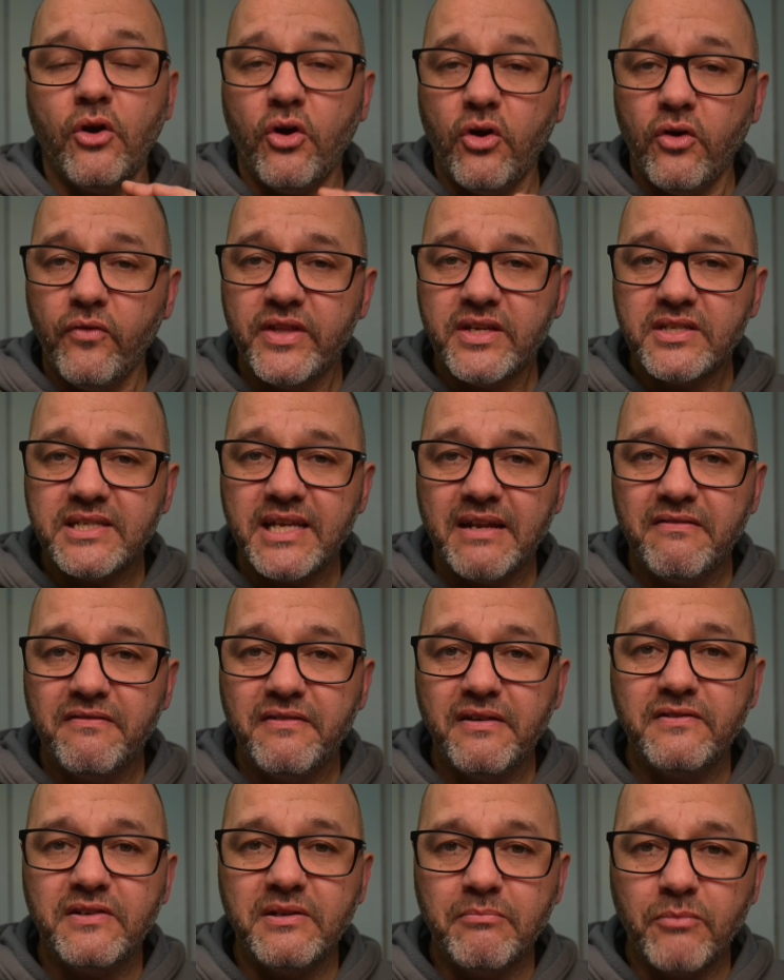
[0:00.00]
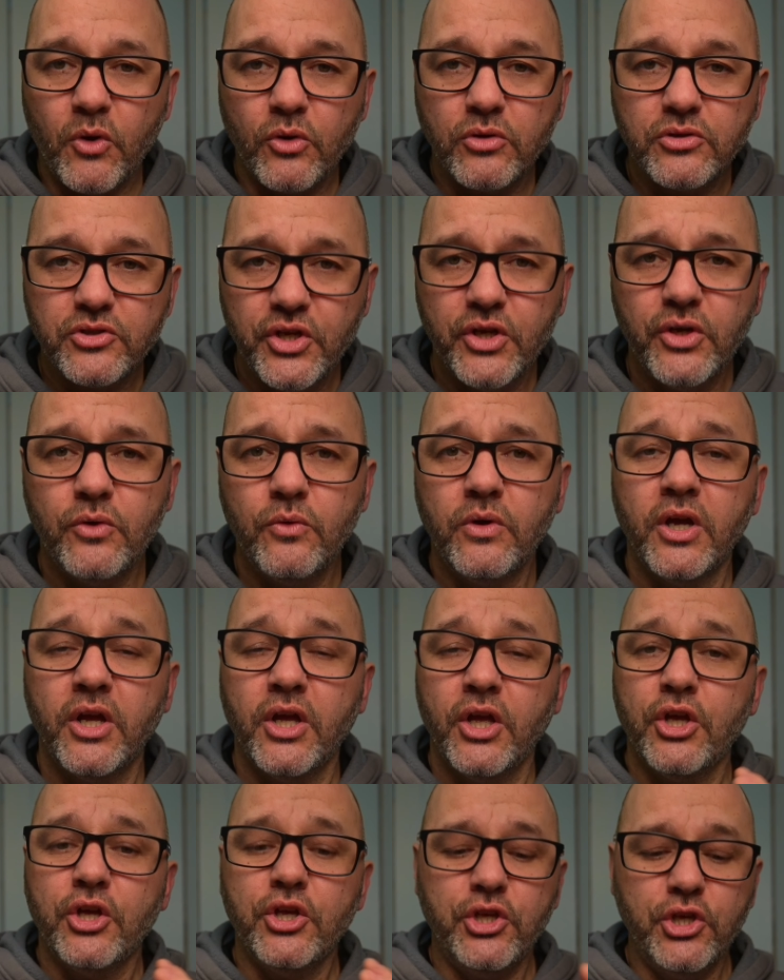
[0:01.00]
on the Z50 Mark II,
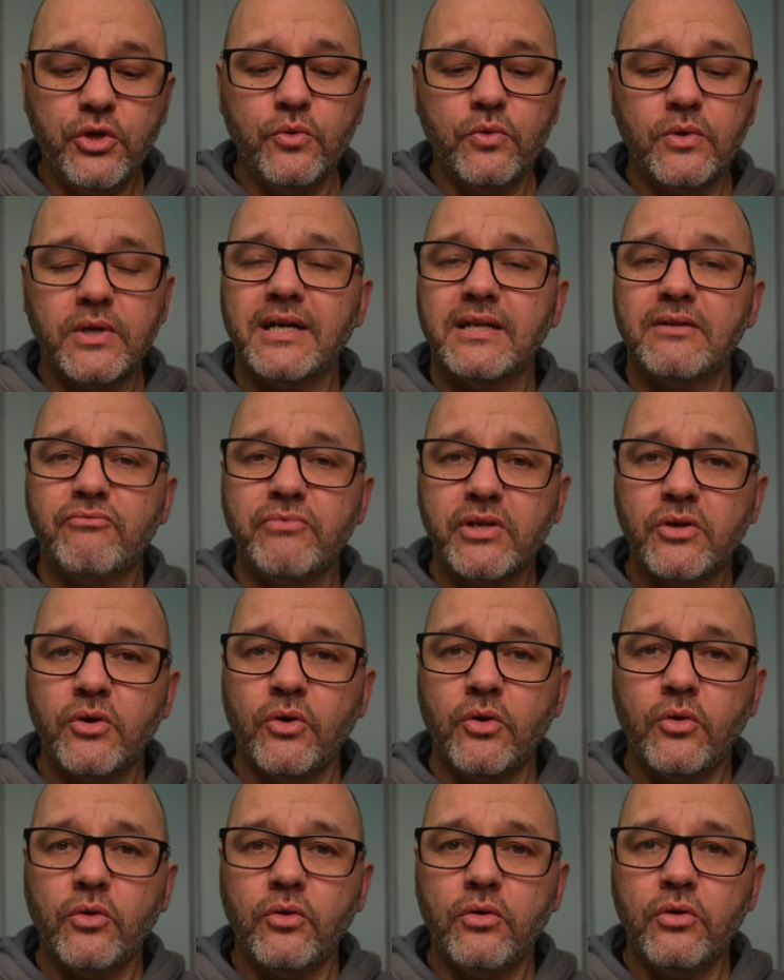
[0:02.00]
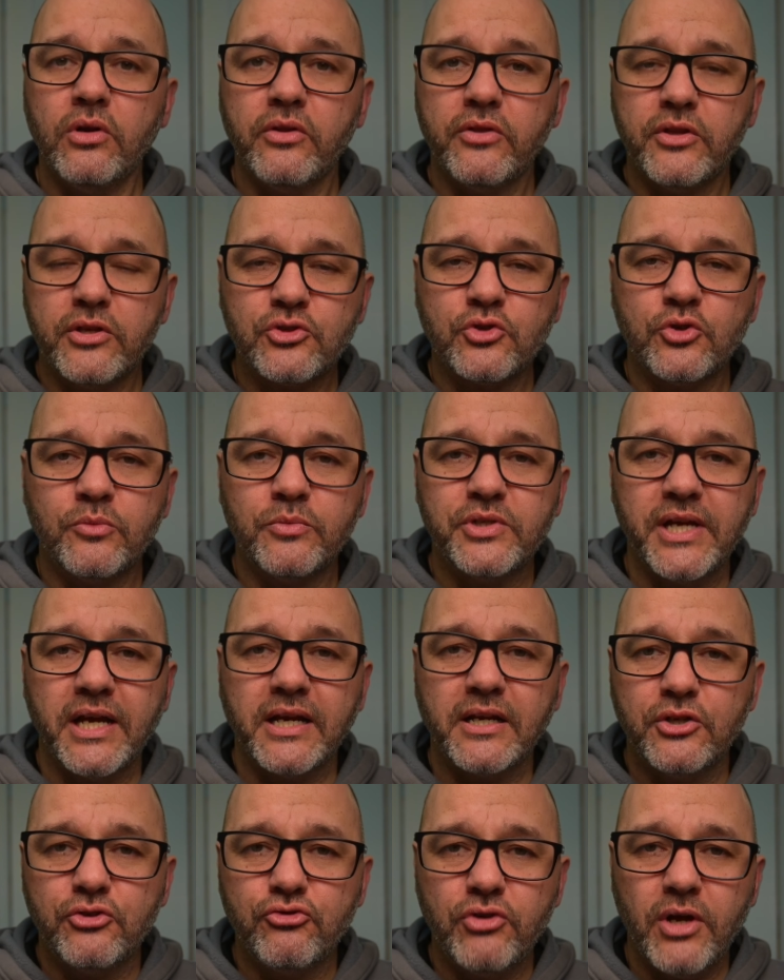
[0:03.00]
you can recall the
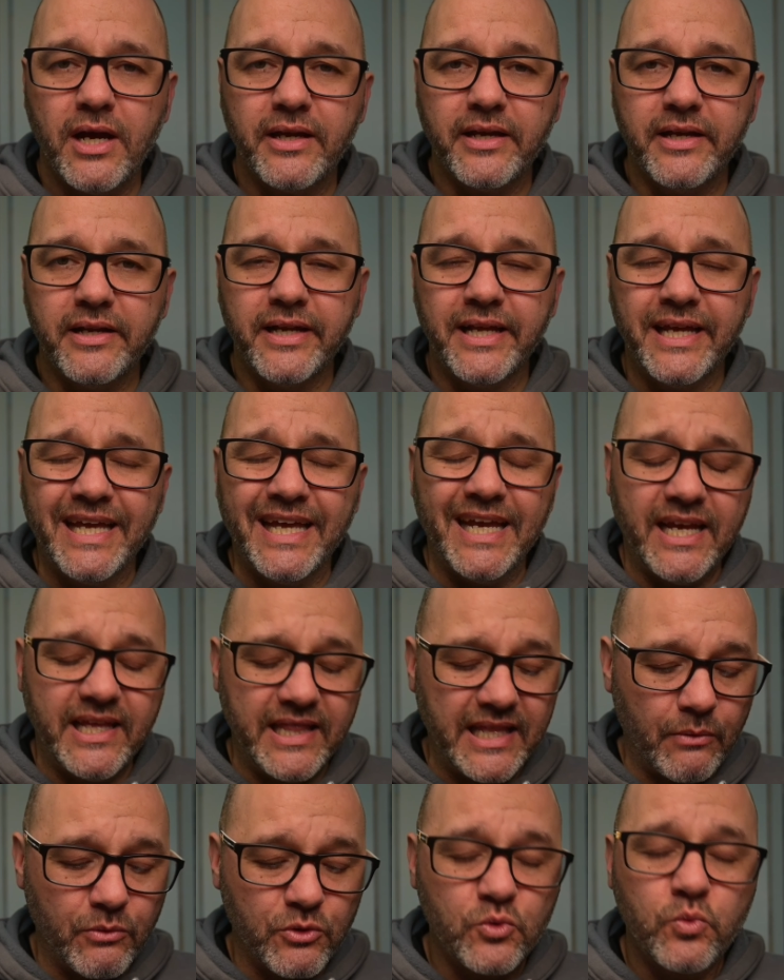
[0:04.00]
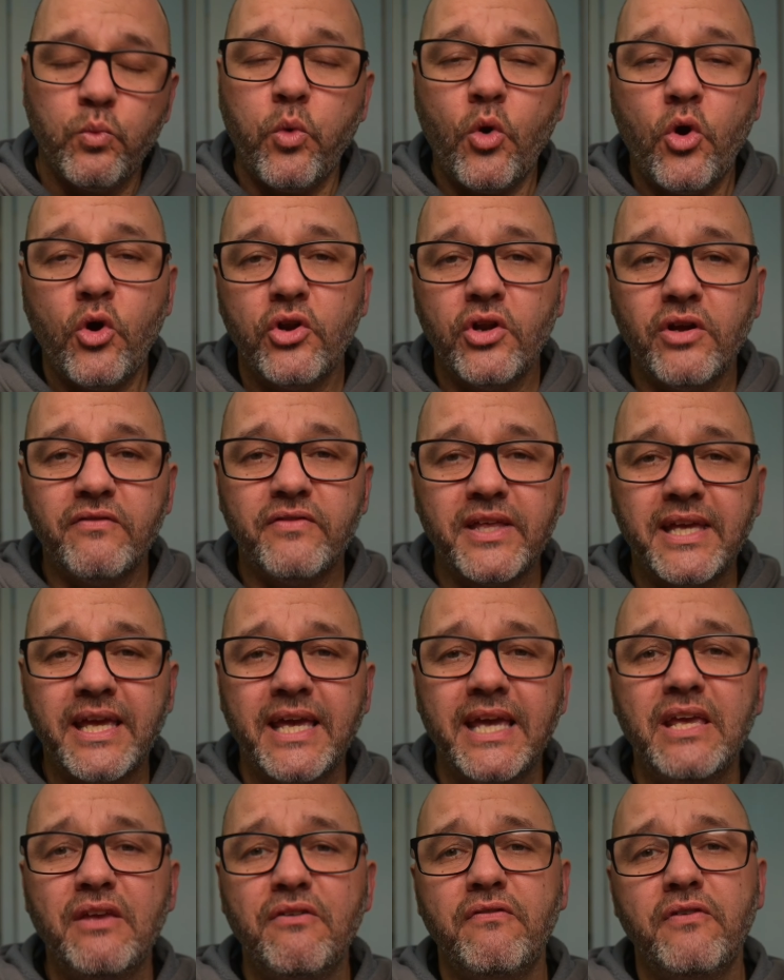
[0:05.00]
subject tracking, and that was one of the
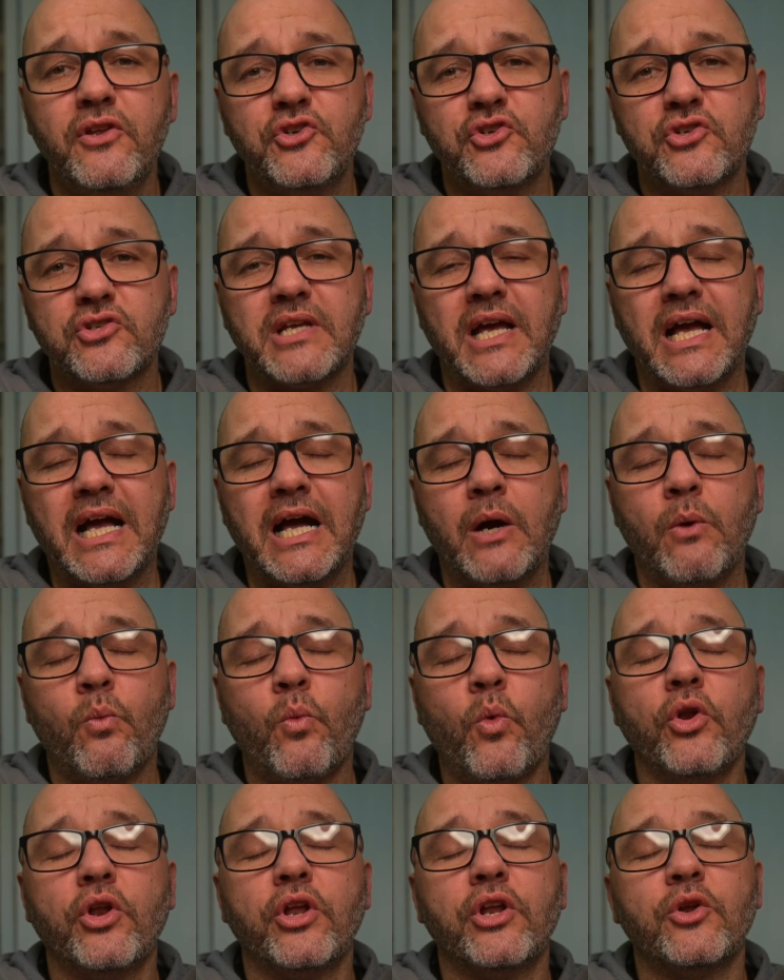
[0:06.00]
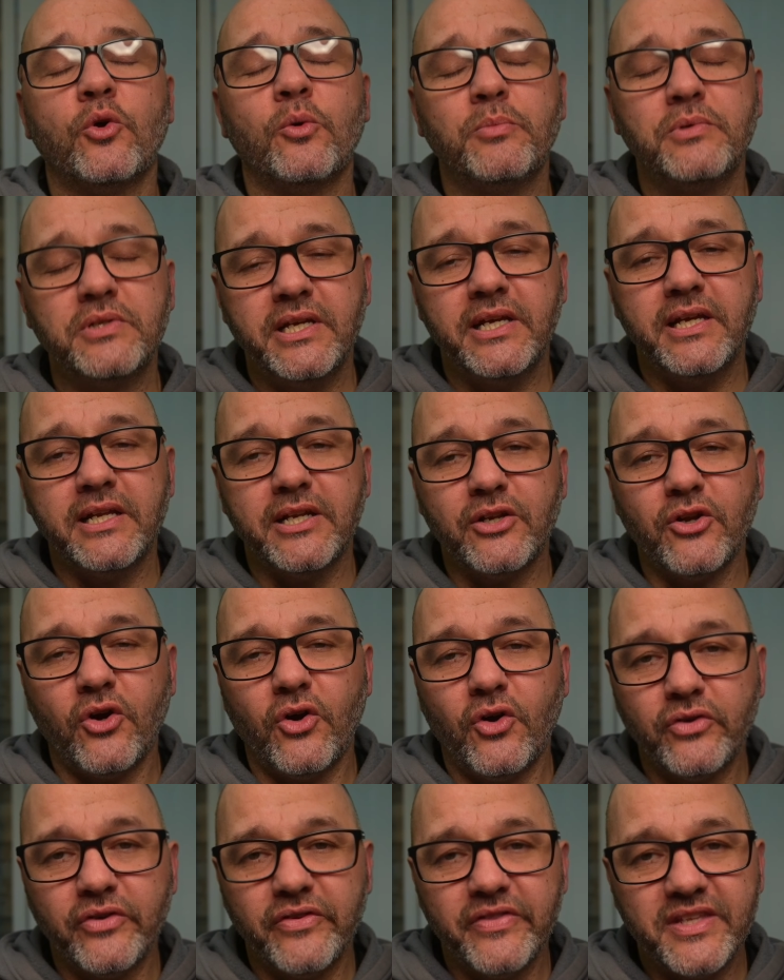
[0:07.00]
key features I wanted updated
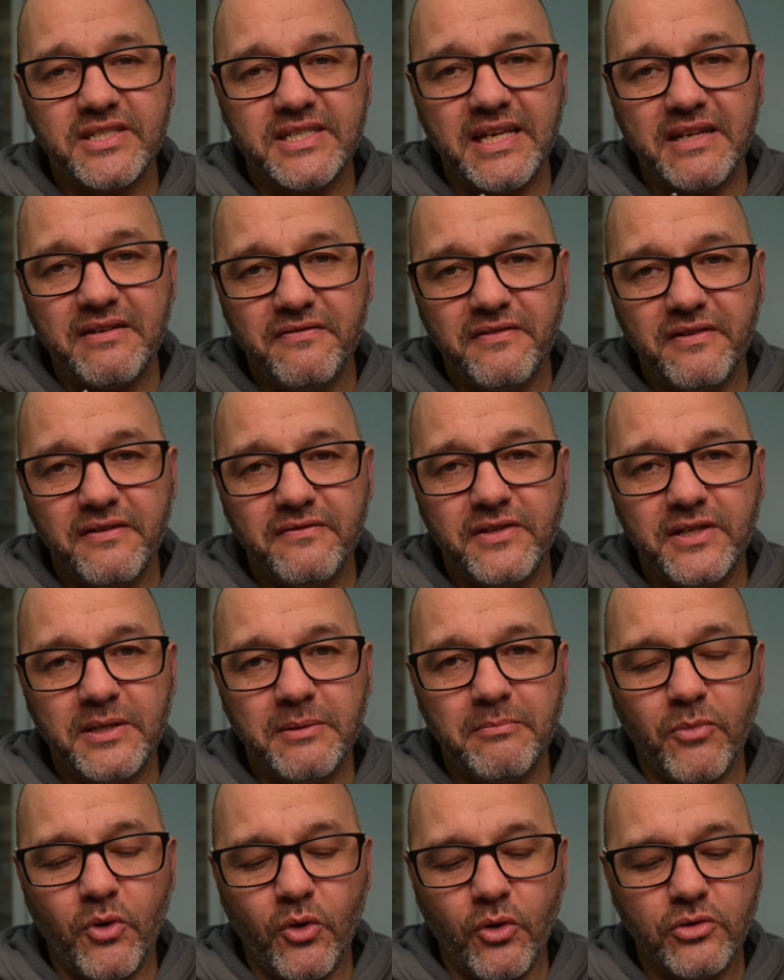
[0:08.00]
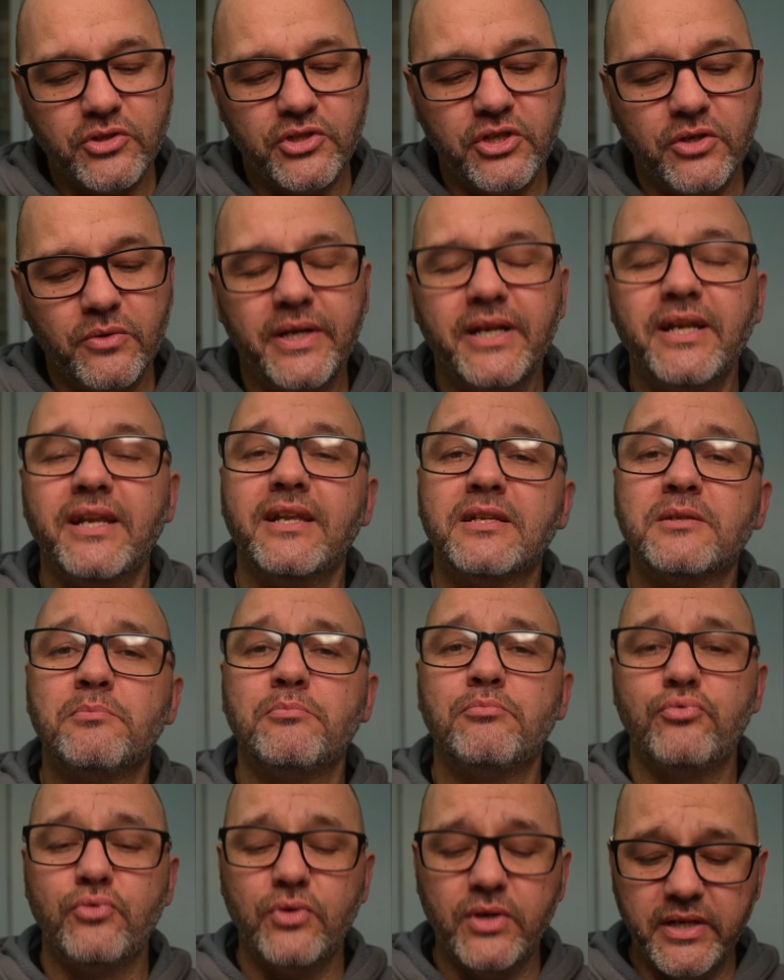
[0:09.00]
on the Z50 Mark II. It is
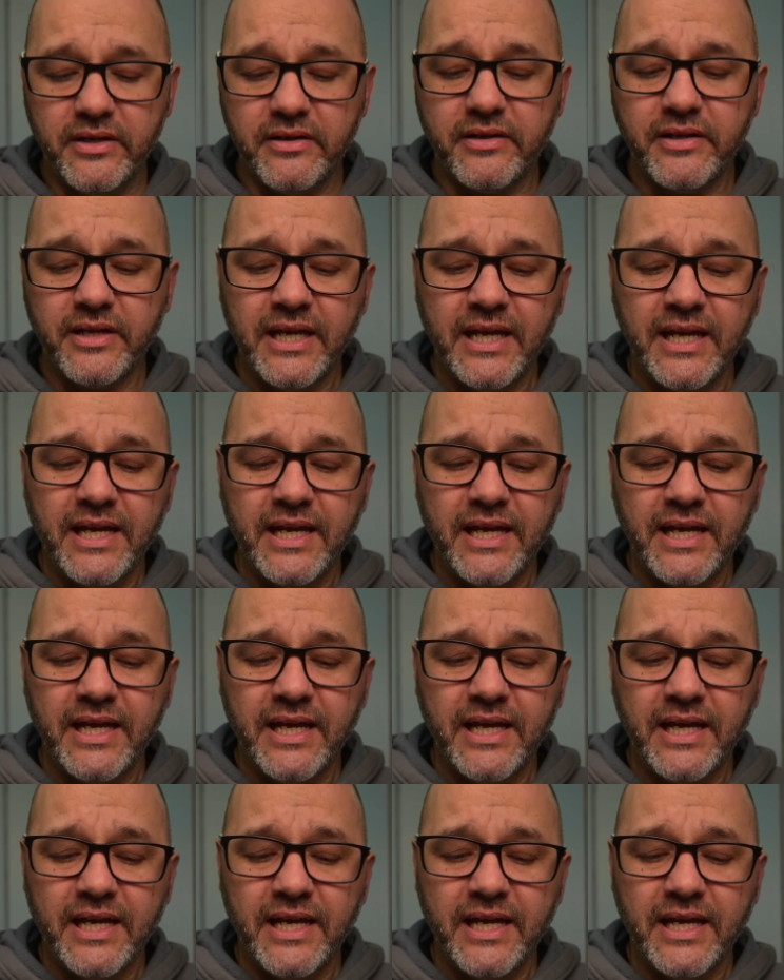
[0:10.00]
brilliant.